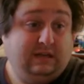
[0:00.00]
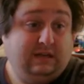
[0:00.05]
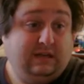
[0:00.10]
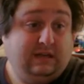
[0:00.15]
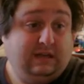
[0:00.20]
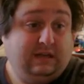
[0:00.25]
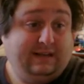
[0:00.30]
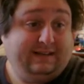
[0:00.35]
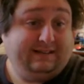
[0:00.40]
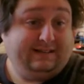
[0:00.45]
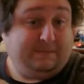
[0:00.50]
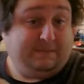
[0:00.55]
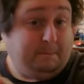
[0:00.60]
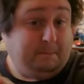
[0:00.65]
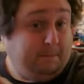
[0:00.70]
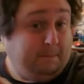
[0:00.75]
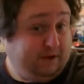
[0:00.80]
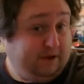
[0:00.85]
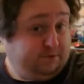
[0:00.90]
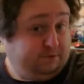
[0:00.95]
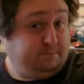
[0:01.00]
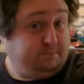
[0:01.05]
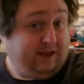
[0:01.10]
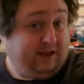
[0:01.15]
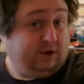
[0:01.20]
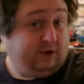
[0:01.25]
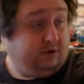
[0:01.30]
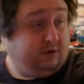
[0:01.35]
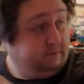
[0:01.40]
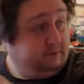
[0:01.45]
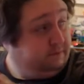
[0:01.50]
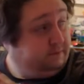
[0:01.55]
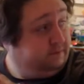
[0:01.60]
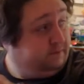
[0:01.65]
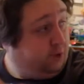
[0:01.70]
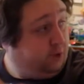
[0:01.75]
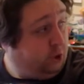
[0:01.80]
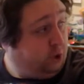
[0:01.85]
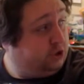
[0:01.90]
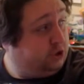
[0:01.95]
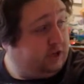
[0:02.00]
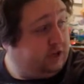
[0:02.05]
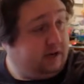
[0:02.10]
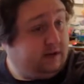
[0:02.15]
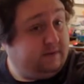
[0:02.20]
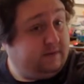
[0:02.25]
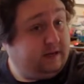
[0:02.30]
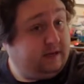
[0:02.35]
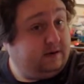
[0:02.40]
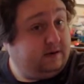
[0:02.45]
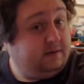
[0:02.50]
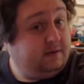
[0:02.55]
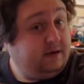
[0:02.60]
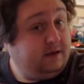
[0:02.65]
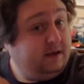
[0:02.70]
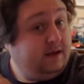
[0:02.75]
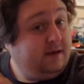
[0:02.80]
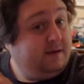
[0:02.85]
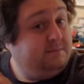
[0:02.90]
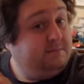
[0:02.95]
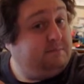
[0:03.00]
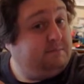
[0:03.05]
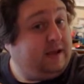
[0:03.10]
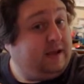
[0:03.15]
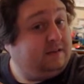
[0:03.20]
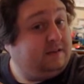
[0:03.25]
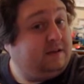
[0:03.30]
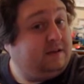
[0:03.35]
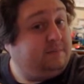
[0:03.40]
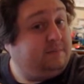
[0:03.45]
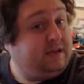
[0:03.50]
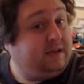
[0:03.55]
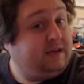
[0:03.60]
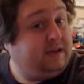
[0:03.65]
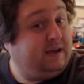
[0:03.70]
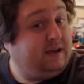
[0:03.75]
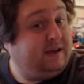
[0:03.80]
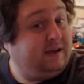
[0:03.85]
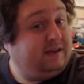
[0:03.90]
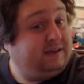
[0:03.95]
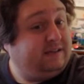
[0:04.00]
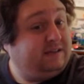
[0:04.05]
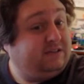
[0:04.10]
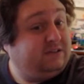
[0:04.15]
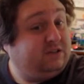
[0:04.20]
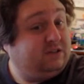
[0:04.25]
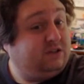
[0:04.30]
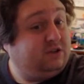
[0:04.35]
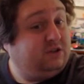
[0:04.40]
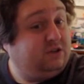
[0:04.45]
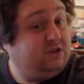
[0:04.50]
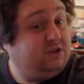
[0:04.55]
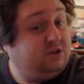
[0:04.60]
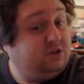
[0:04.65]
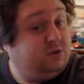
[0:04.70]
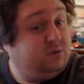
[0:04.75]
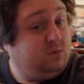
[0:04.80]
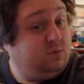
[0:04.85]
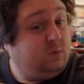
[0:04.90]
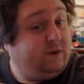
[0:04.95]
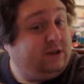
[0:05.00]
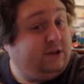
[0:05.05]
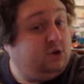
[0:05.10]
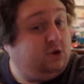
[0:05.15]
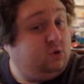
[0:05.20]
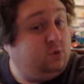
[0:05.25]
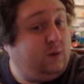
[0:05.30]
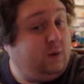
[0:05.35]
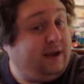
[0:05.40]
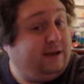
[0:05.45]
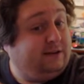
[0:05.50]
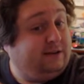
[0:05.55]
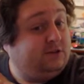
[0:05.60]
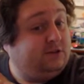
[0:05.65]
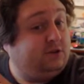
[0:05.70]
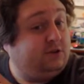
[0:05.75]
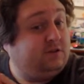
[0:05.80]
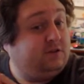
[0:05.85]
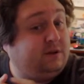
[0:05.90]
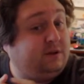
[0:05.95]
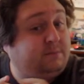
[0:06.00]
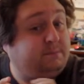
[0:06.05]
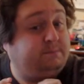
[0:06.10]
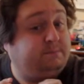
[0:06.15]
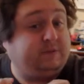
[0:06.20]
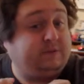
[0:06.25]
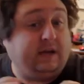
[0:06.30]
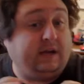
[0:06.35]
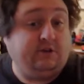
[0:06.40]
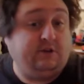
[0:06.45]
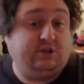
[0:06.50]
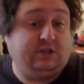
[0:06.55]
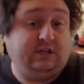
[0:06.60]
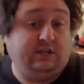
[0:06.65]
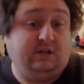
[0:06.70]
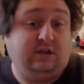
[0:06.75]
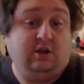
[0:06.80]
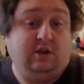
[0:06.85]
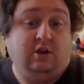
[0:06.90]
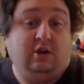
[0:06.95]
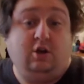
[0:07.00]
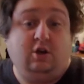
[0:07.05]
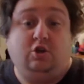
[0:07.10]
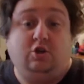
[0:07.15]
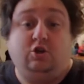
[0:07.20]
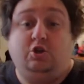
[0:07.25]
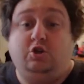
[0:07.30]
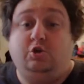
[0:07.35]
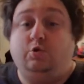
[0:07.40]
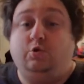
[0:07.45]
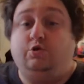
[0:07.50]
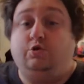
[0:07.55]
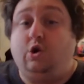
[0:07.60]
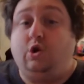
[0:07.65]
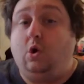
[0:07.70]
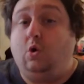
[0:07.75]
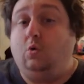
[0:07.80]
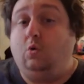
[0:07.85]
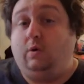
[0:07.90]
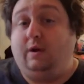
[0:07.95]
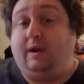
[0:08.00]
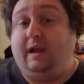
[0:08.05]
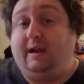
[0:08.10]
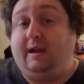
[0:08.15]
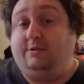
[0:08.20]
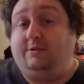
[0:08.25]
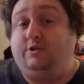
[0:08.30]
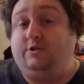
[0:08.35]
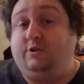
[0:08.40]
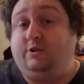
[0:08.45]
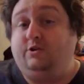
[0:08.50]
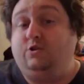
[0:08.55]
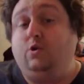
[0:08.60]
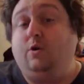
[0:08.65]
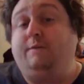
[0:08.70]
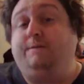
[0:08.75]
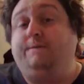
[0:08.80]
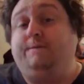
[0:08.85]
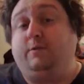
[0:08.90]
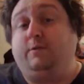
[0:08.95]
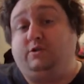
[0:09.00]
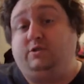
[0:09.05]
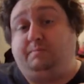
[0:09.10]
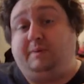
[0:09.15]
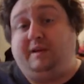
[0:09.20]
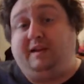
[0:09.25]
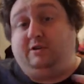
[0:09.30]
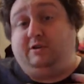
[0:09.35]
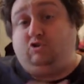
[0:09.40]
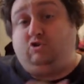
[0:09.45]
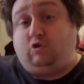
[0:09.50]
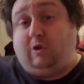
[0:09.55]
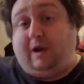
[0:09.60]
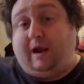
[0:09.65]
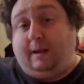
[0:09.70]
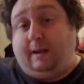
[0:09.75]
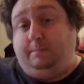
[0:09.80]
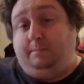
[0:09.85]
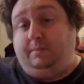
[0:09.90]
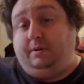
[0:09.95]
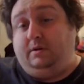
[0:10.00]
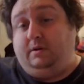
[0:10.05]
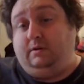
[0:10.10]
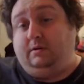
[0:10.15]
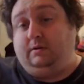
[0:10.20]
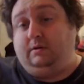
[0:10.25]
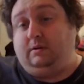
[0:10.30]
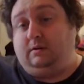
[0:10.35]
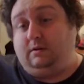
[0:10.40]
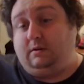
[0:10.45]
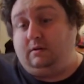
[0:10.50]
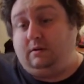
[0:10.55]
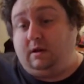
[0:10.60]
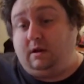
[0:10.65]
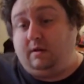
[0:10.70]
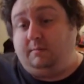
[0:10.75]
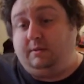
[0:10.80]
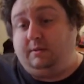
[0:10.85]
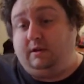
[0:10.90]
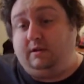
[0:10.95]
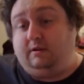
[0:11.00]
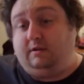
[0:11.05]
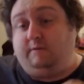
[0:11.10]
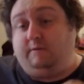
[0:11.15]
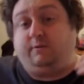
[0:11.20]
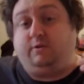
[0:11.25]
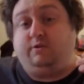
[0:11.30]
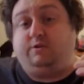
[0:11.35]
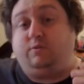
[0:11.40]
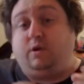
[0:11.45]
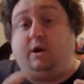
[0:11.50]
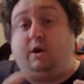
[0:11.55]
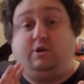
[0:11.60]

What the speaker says: is a much better version of it, mainly because when you enter the dungeon, you don't enter into a first pit trap. I mean, at first walk, you